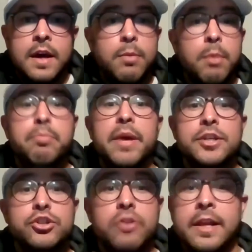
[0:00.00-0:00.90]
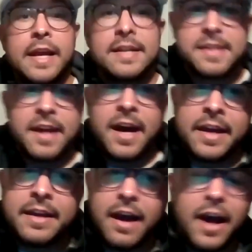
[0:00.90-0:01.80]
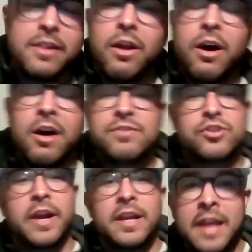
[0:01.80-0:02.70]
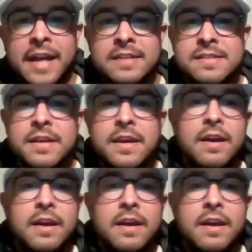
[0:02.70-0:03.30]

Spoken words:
I'm a big Trey Lance guy. I love Trey Lance.